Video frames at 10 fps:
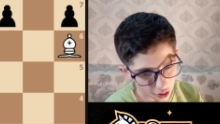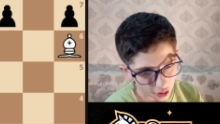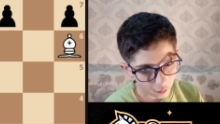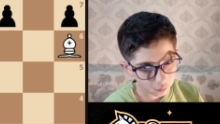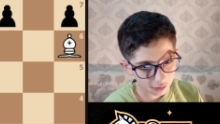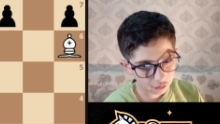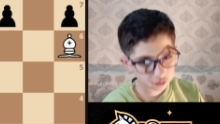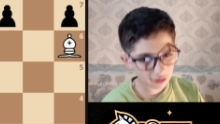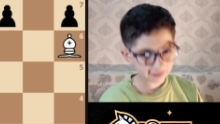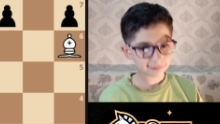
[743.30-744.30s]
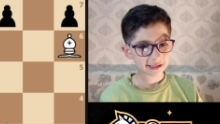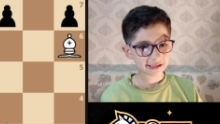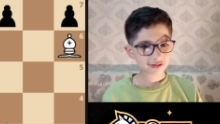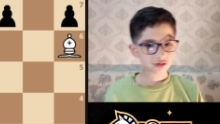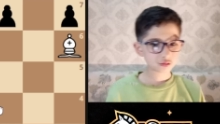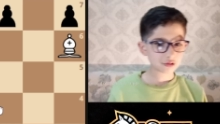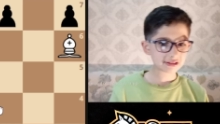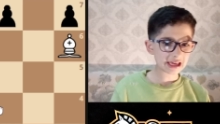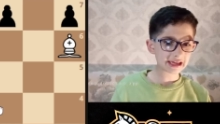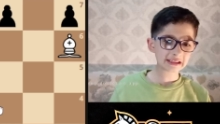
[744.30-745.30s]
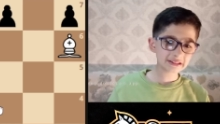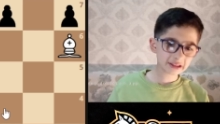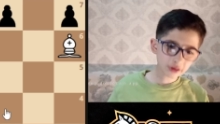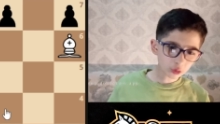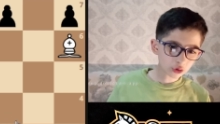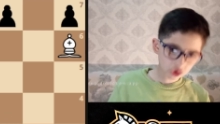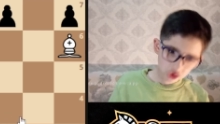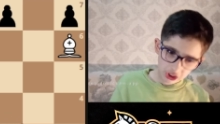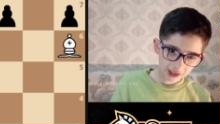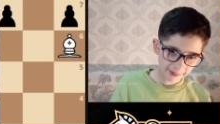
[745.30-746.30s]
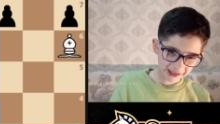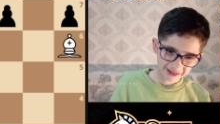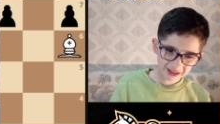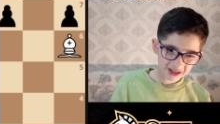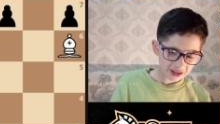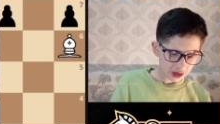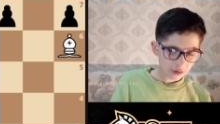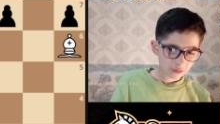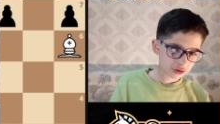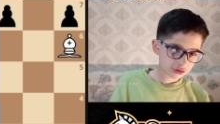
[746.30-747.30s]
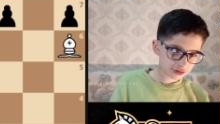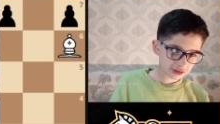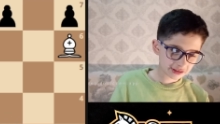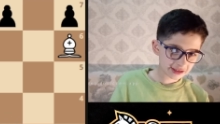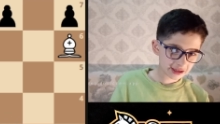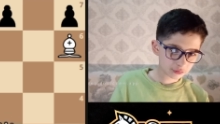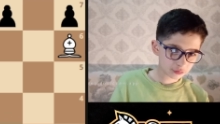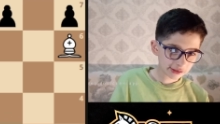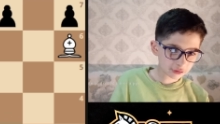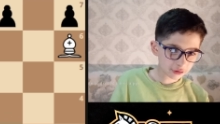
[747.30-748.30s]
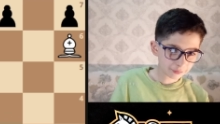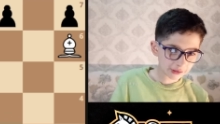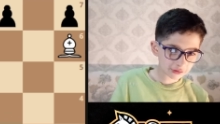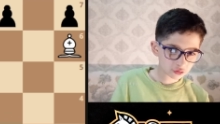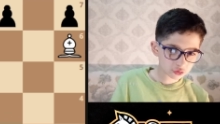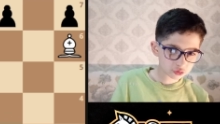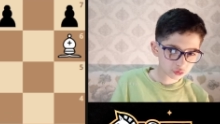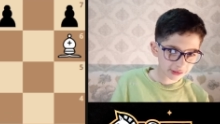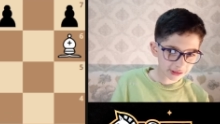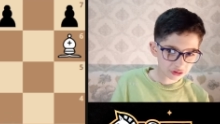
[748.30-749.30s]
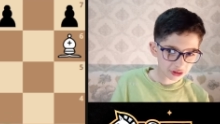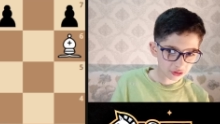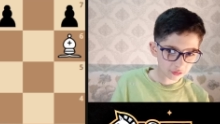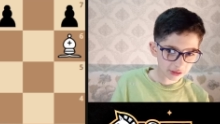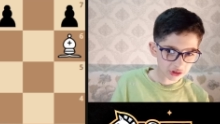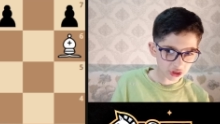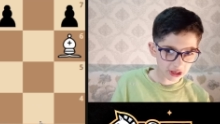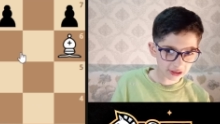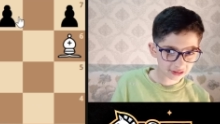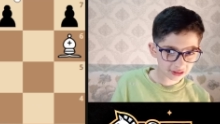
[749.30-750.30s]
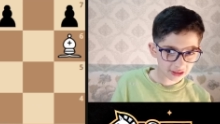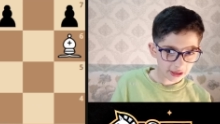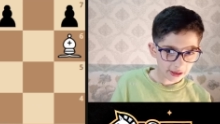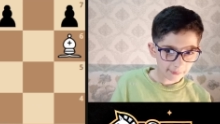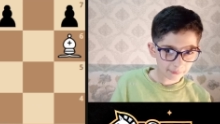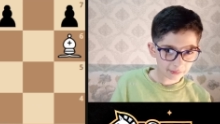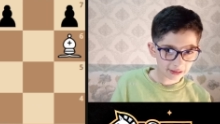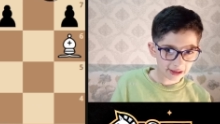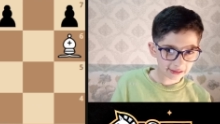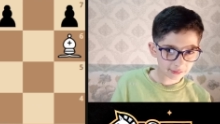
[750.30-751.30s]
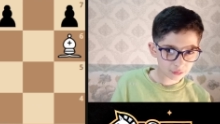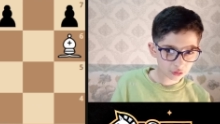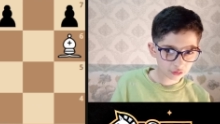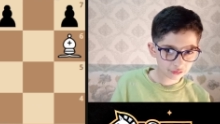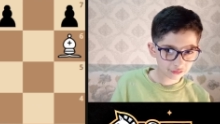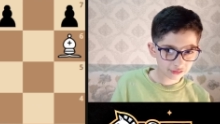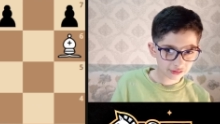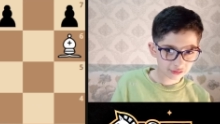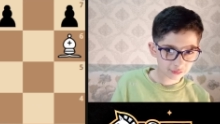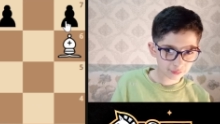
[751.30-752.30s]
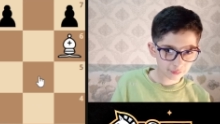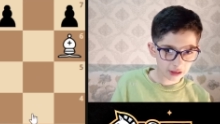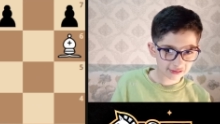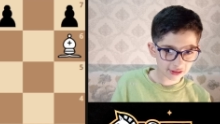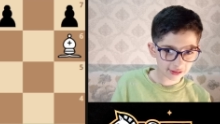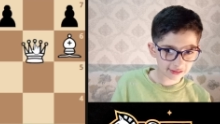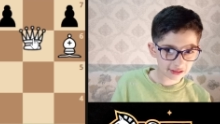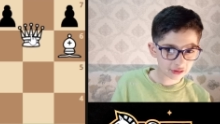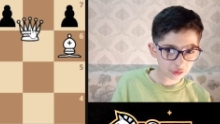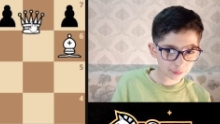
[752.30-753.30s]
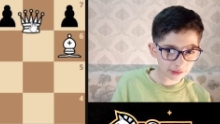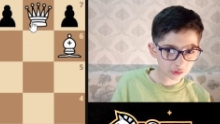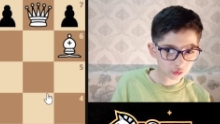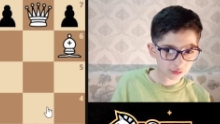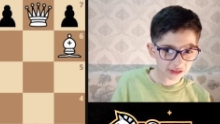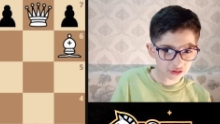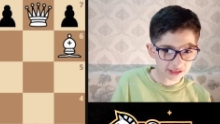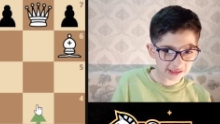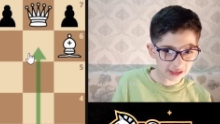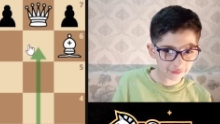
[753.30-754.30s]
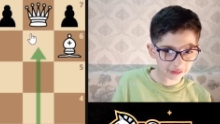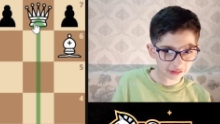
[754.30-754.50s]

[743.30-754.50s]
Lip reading: what white missed was a literal checkmate, which is insane. White could have played queen g3 check, black moves aside, and then you play queen g7.